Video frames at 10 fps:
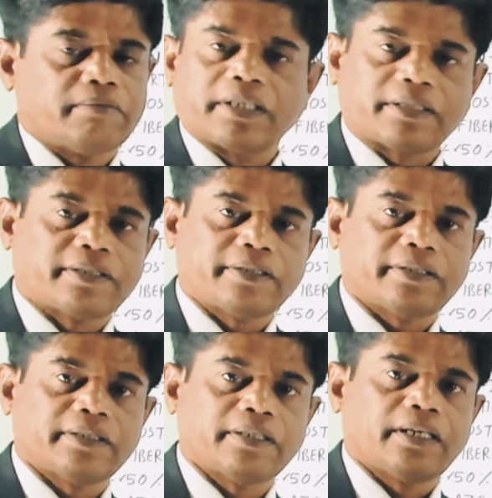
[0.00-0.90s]
But
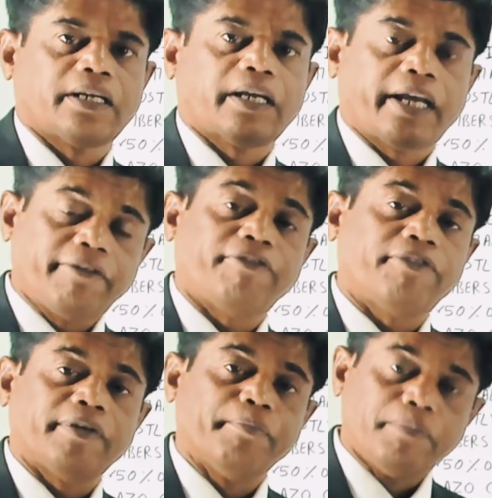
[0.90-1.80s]
if
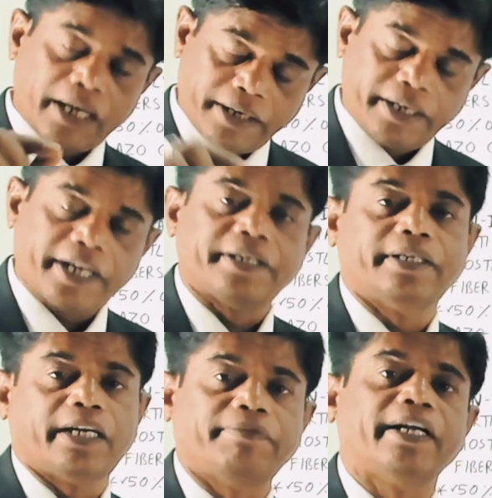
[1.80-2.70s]

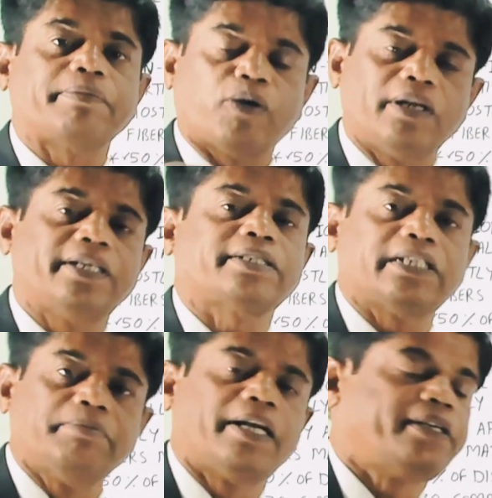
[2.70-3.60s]
if that polyester
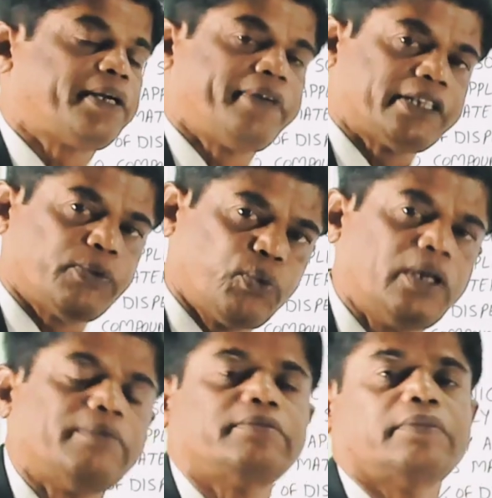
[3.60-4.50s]
is blended with the
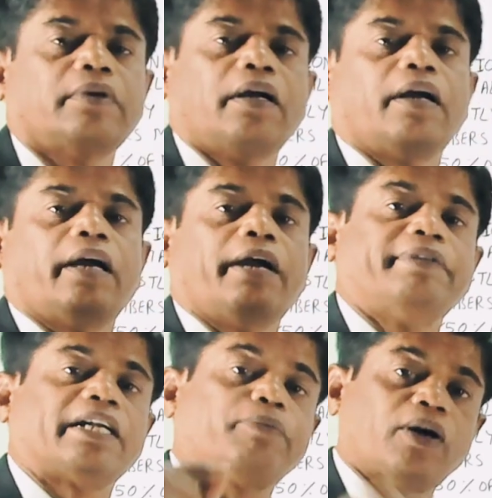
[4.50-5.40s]
wool, if
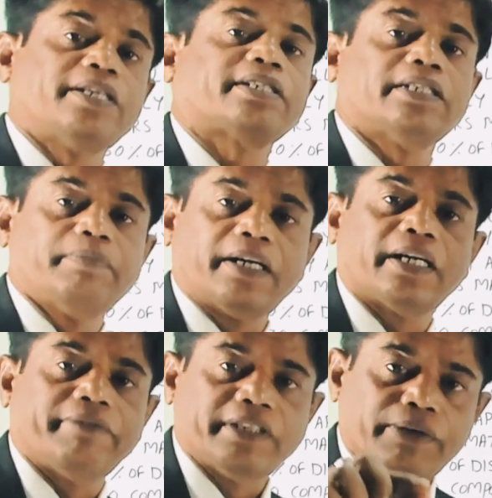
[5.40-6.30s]
that polyester is
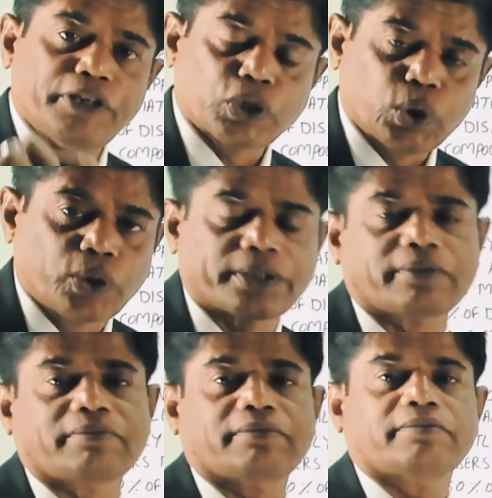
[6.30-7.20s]
blended with the viscose,
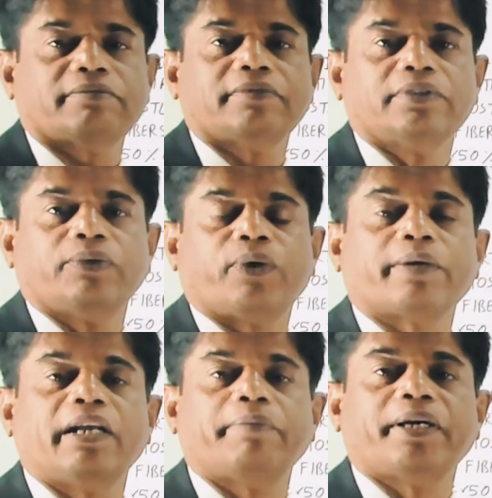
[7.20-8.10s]
what
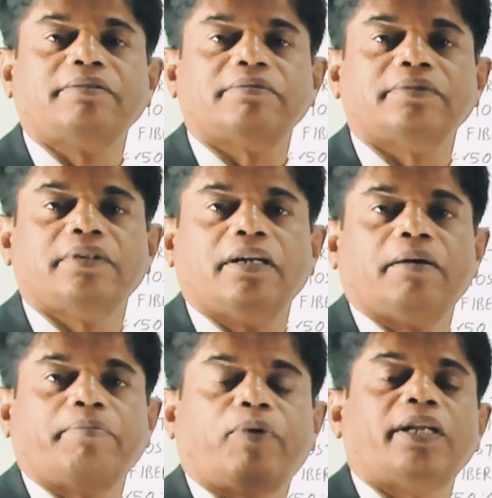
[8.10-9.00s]
will happen?
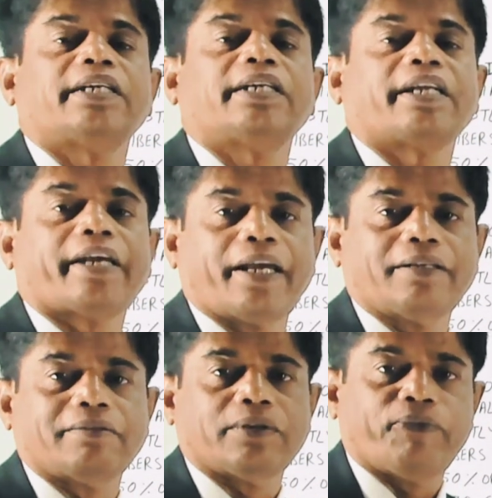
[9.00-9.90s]
Polyester
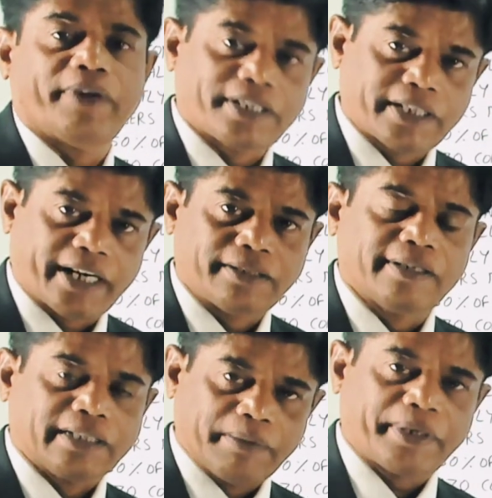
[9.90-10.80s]
can
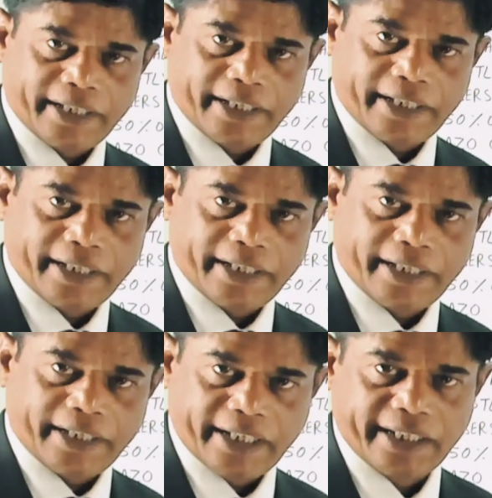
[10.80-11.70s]
withstand temperature more than
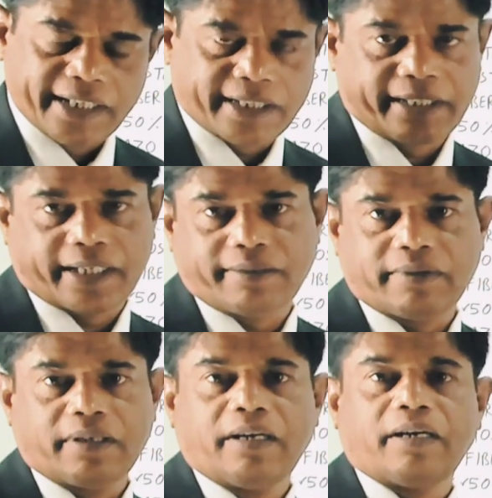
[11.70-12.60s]
100 degrees centigrade,
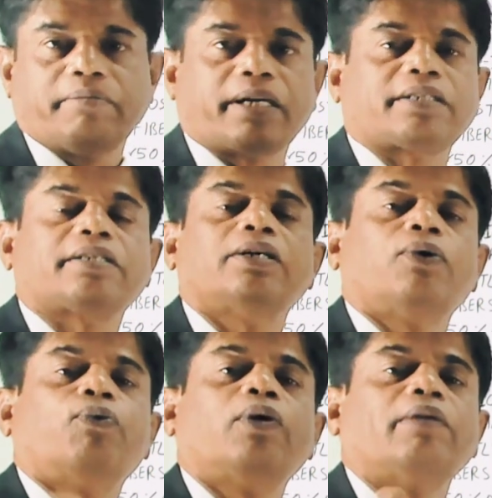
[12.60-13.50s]
but
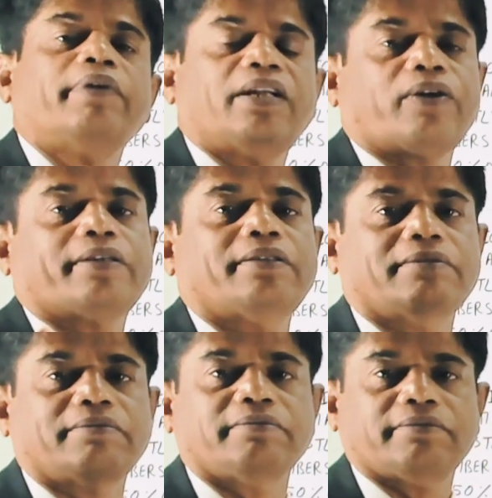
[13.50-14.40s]
wool will not